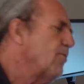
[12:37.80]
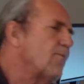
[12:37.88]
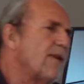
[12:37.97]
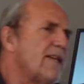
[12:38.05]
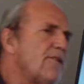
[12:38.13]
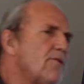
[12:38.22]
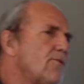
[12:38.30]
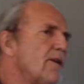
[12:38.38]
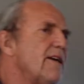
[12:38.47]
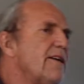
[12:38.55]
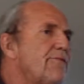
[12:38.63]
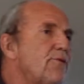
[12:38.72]

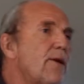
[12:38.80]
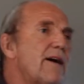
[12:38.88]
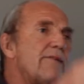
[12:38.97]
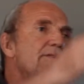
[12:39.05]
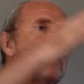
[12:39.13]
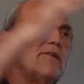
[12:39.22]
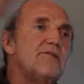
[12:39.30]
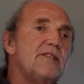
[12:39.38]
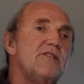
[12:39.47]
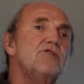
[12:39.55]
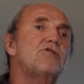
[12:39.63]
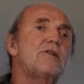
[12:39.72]
if you have a
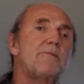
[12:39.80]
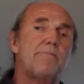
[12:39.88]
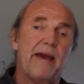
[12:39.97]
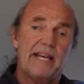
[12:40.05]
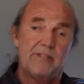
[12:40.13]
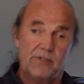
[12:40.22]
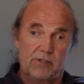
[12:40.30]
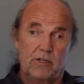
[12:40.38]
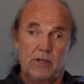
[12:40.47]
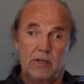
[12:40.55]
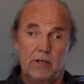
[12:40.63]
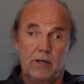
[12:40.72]
digital base
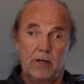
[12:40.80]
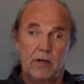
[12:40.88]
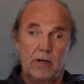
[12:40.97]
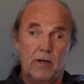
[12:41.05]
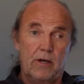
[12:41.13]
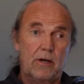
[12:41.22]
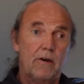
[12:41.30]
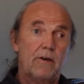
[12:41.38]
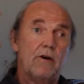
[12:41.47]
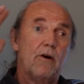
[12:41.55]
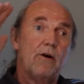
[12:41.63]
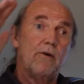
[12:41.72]

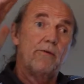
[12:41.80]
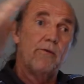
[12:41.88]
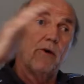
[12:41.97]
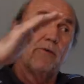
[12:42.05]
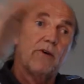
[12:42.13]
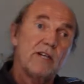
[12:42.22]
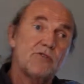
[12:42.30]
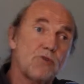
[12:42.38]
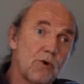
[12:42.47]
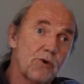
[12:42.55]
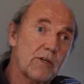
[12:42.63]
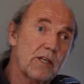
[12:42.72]
of
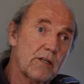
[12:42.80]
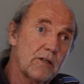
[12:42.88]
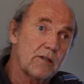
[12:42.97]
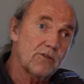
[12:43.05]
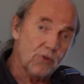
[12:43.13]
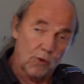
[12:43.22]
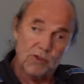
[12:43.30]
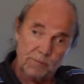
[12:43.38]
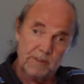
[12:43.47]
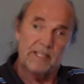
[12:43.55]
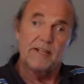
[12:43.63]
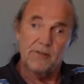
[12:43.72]
historical source
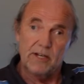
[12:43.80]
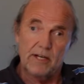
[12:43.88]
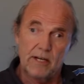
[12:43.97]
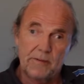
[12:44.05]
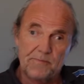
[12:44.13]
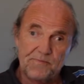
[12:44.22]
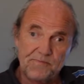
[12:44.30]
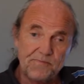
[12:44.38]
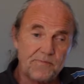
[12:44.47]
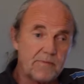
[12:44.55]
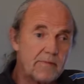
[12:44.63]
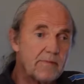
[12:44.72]
material,
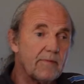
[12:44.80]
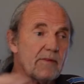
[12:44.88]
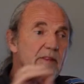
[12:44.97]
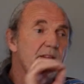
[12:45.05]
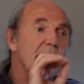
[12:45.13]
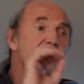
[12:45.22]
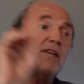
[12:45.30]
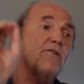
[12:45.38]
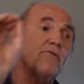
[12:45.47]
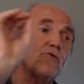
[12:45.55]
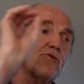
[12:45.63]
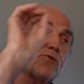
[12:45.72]
then of
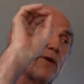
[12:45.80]
course you